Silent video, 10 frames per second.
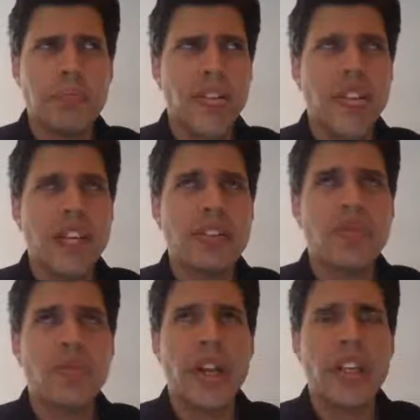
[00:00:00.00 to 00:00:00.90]

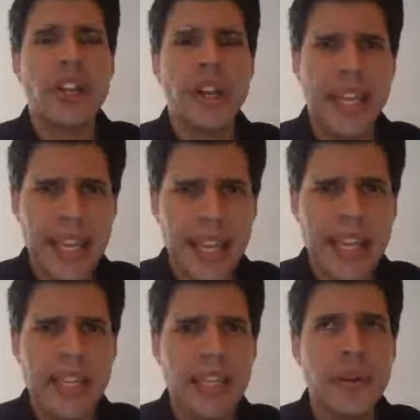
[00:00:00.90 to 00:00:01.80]
Because when you're a
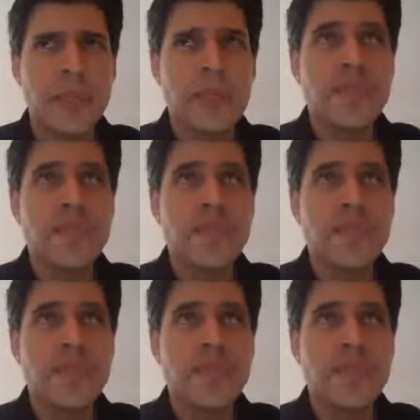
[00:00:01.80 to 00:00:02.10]
kid,